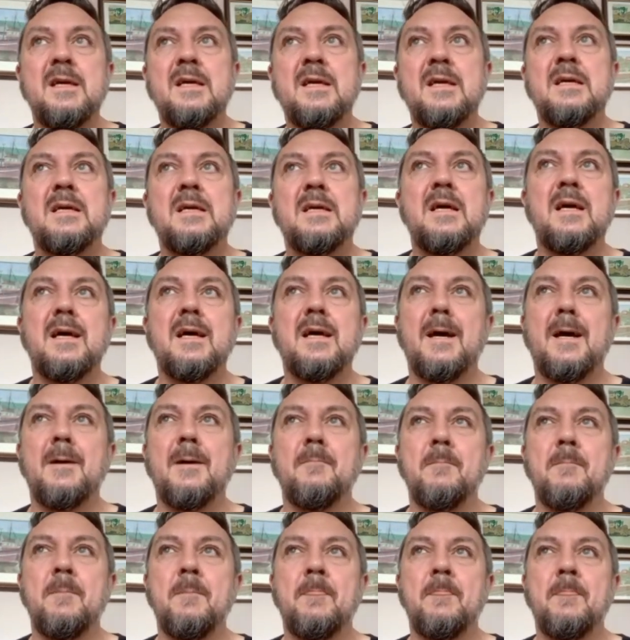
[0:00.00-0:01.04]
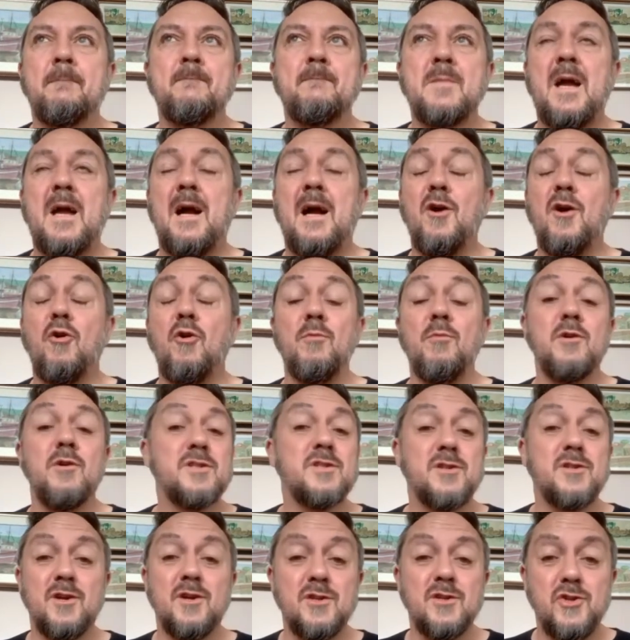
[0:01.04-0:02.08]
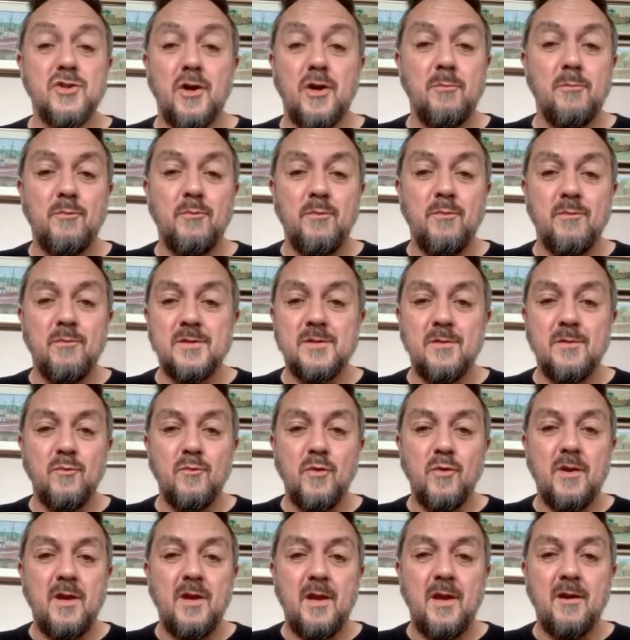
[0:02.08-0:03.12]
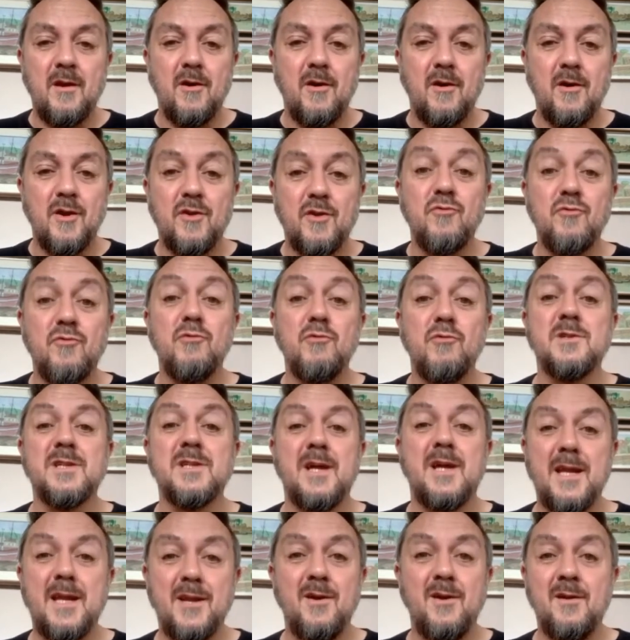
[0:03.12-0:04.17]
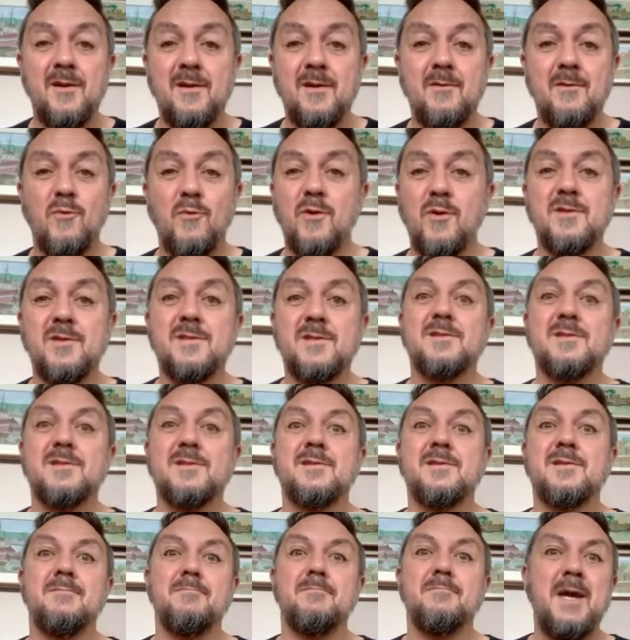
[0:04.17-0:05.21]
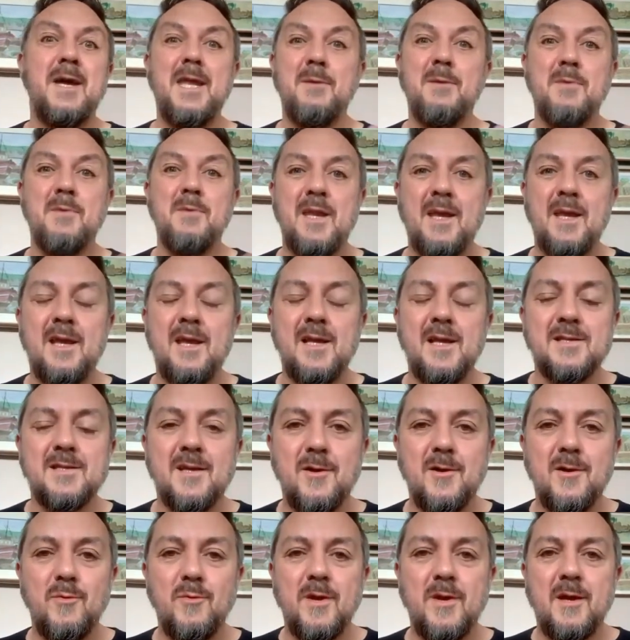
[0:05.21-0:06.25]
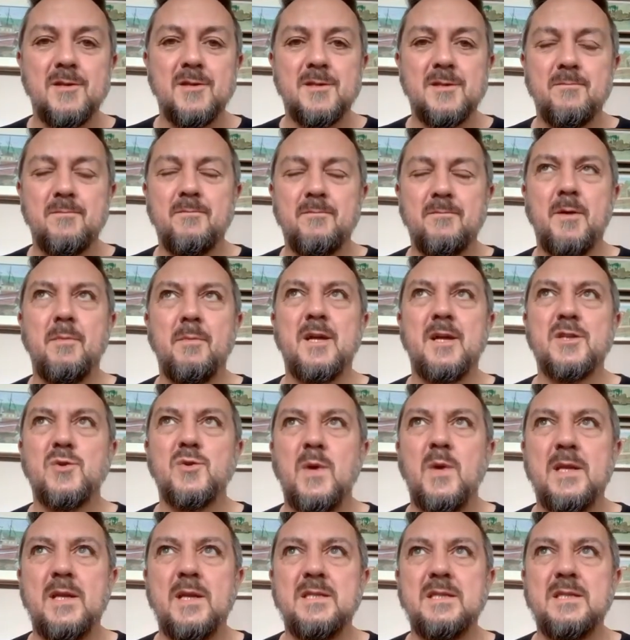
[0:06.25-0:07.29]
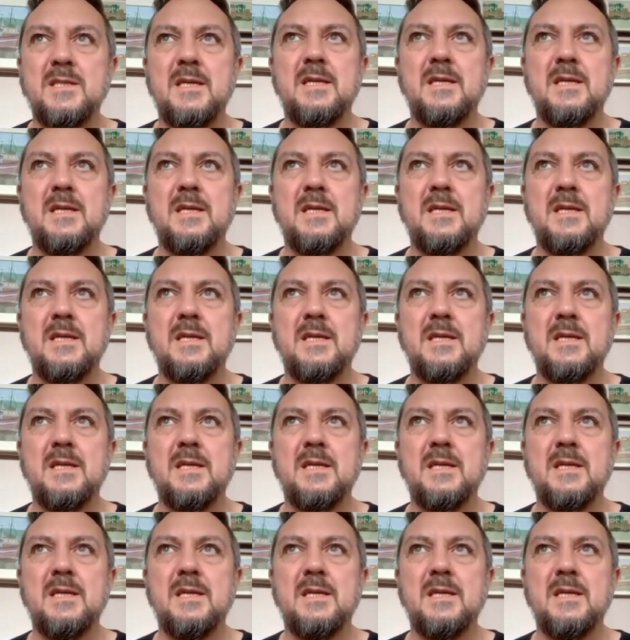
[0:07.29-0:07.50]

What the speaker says: it. I almost took a job working on a cruise liner once, many, many years ago when I was about 20.